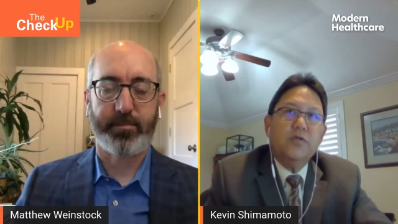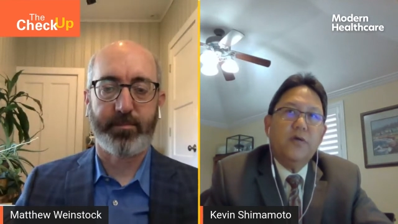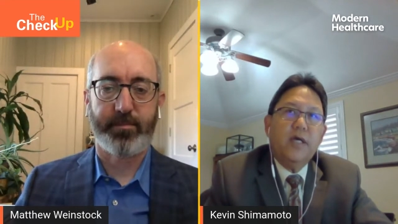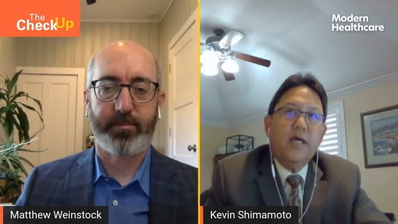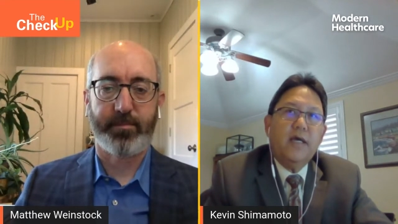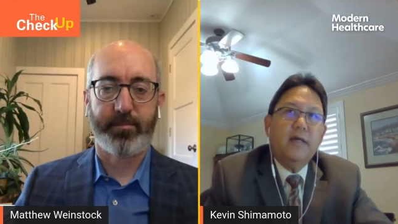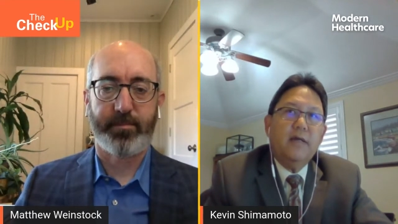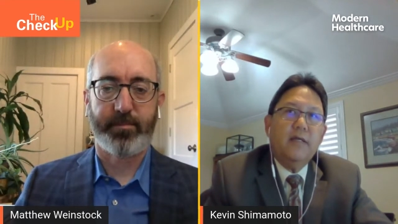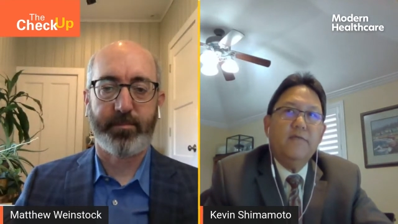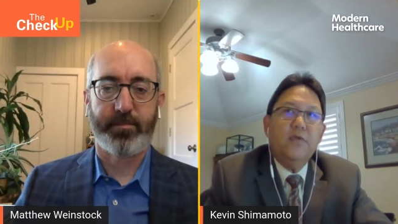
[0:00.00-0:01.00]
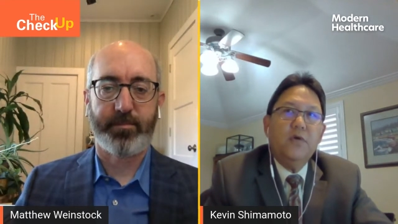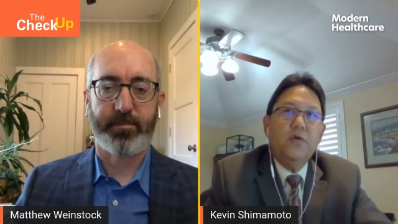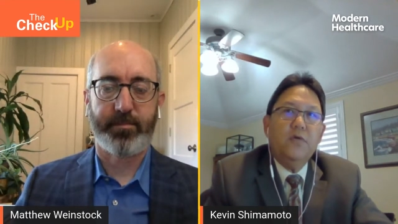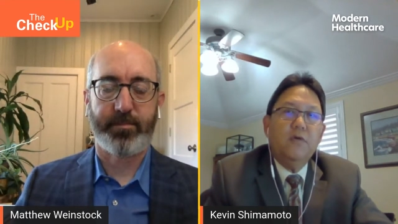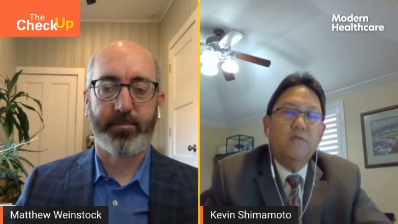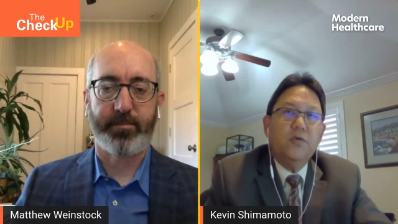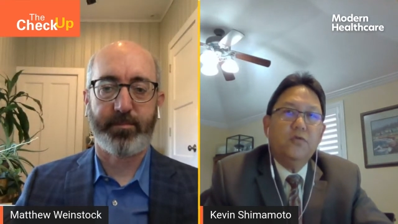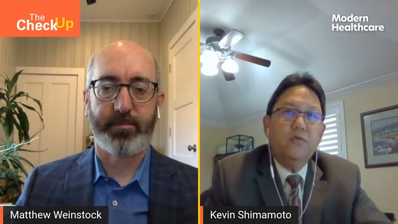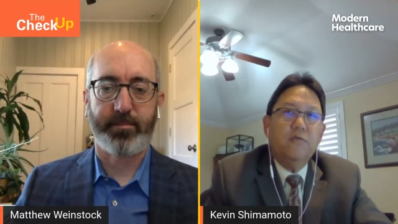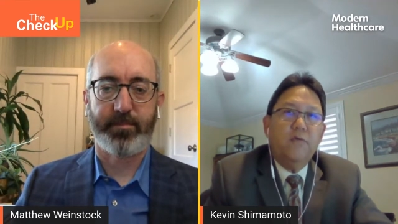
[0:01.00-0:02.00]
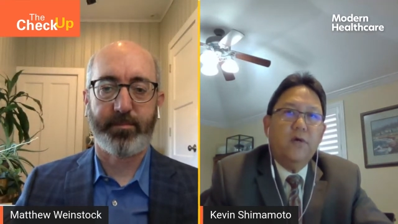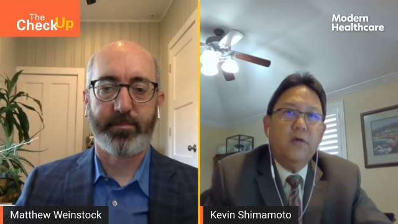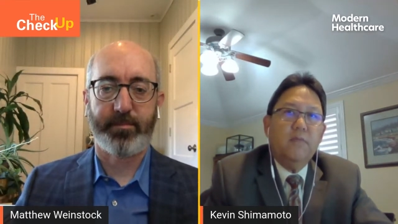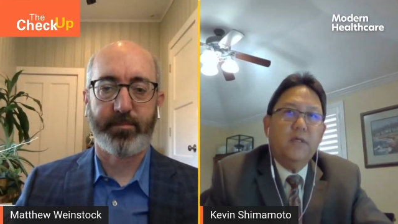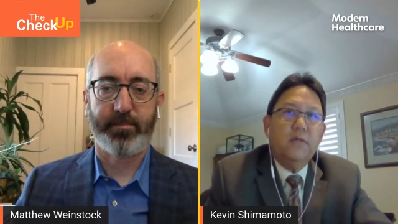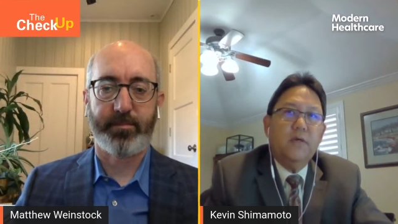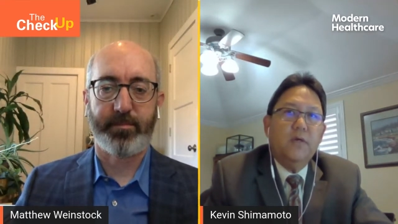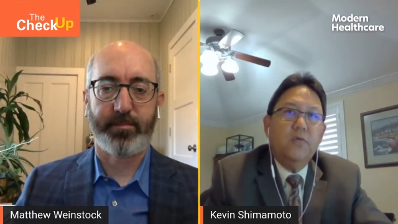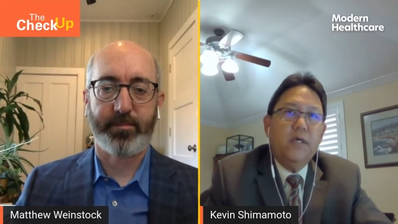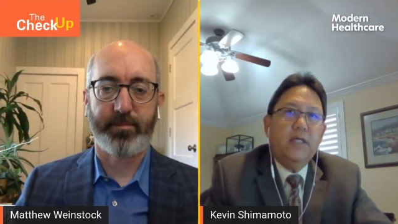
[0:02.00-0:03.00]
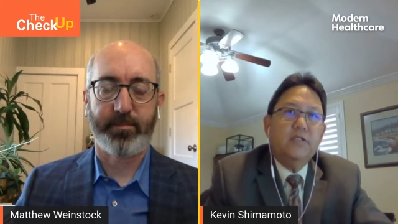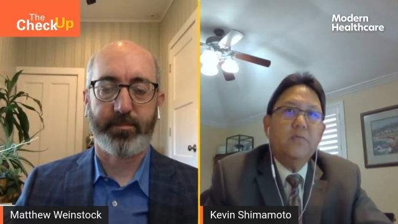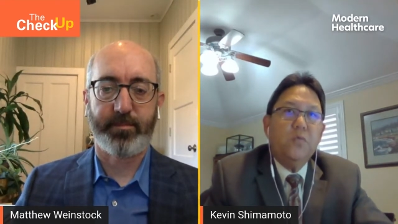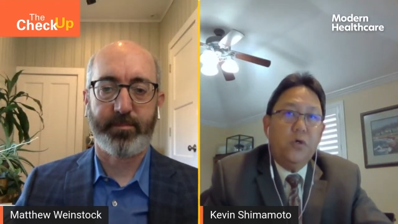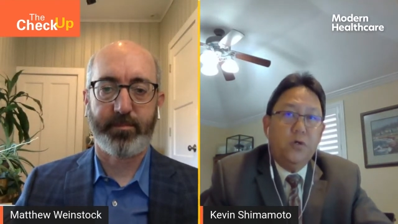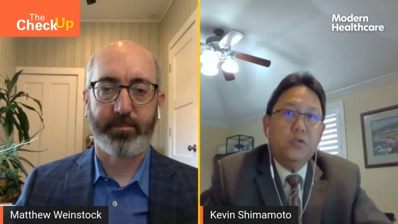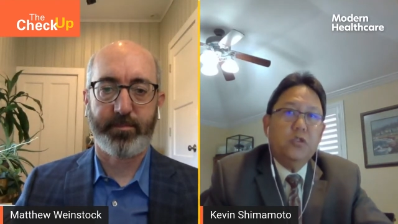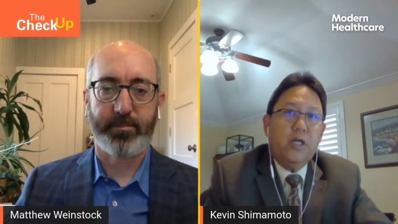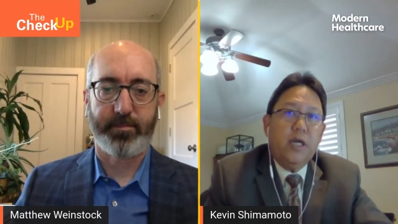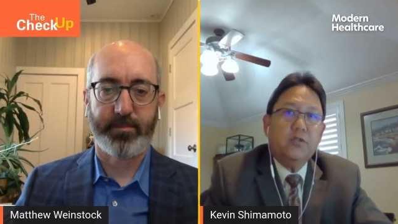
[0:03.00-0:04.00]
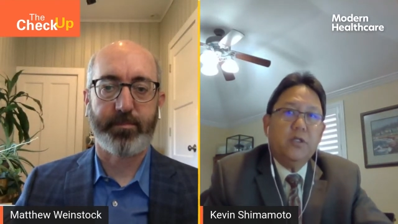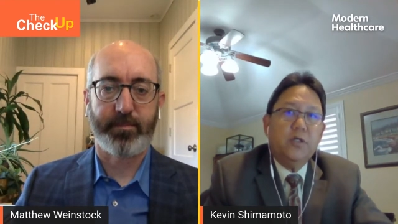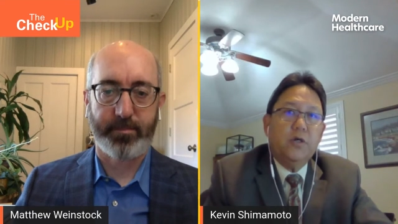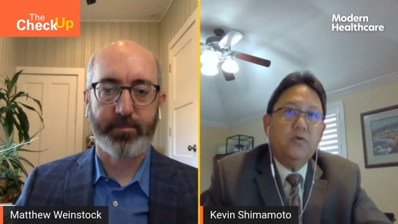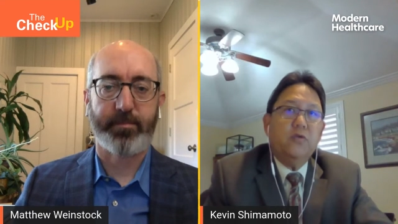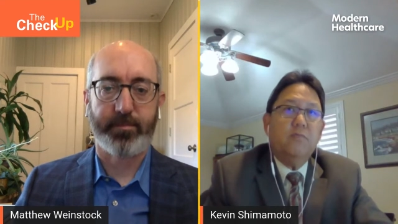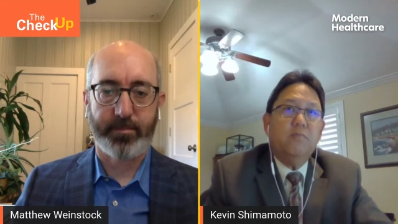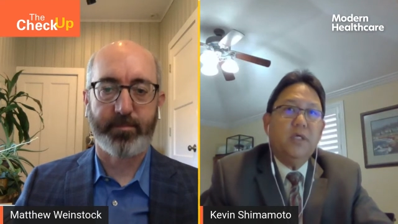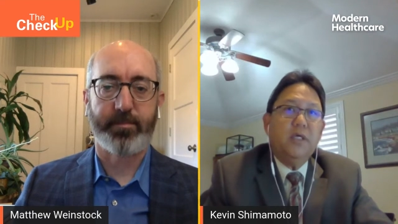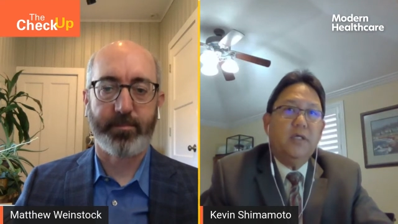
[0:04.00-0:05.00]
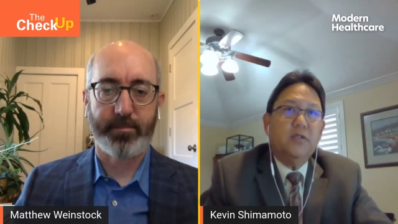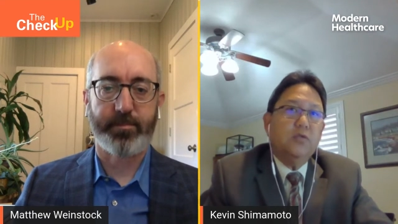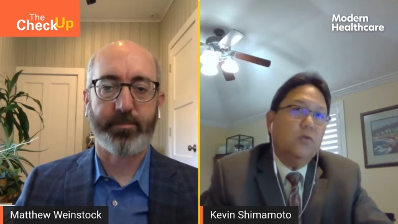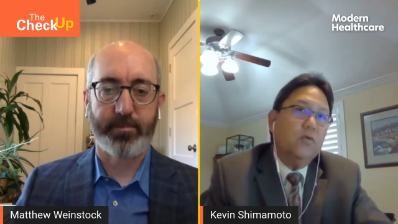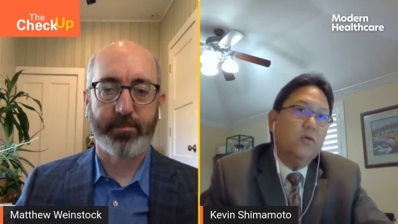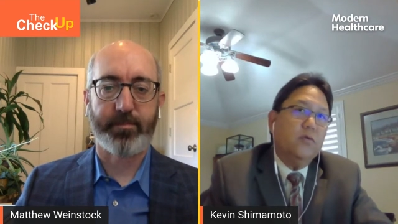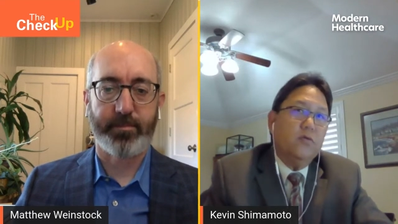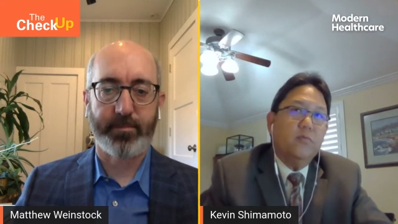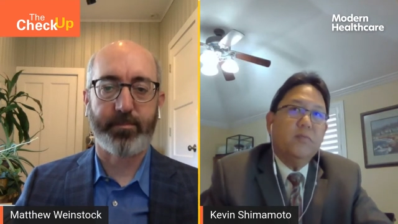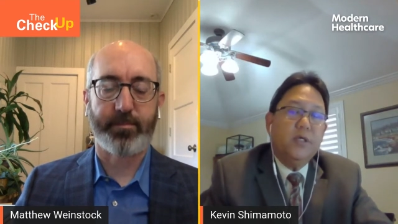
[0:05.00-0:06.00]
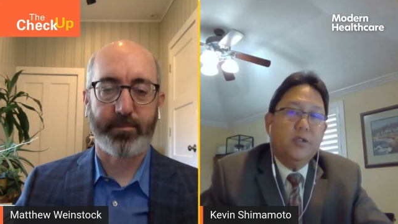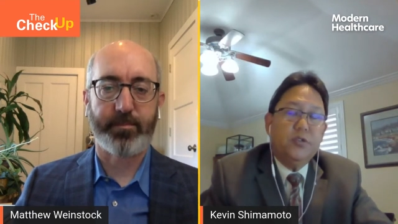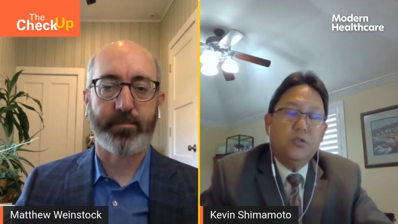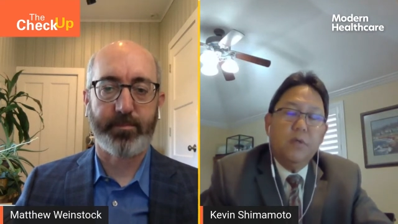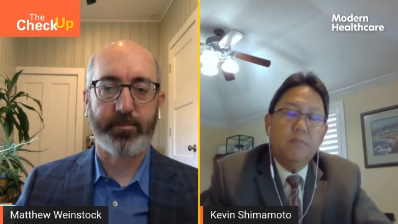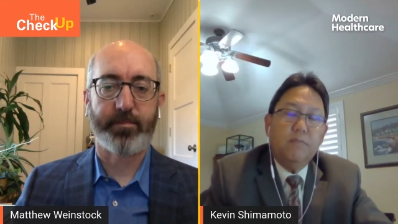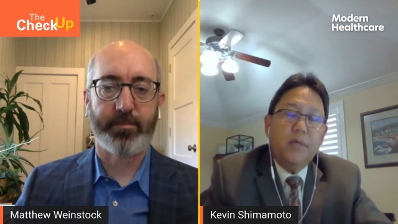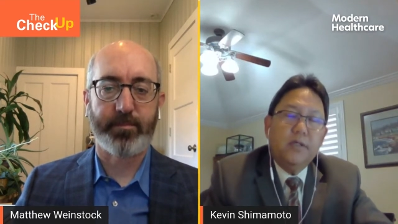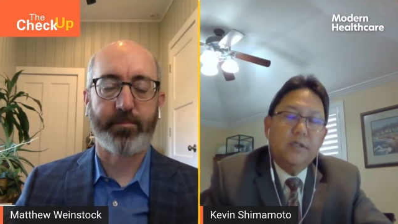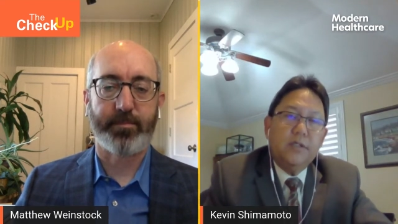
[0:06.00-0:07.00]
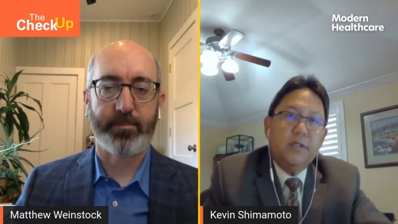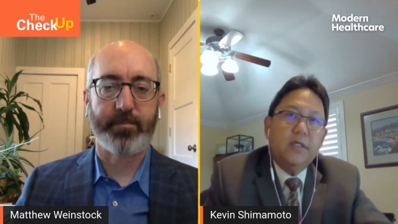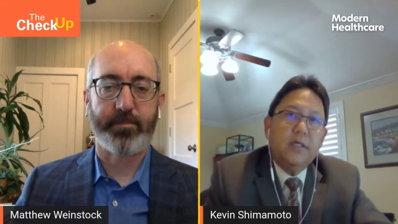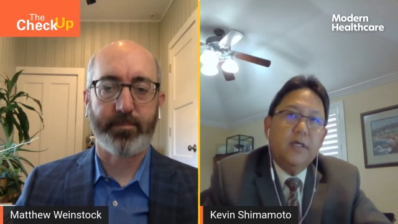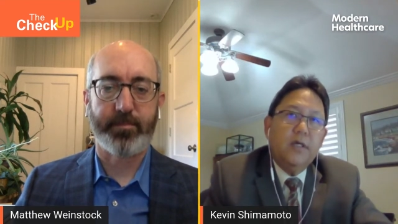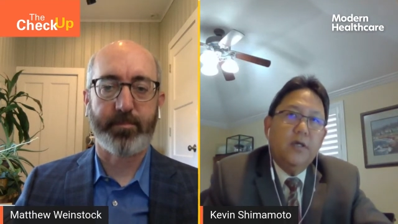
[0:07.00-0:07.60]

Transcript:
Speaker 1: you had even though you're in a virtual environment we had some runners to actually go to the big cases where there are the big issues but basically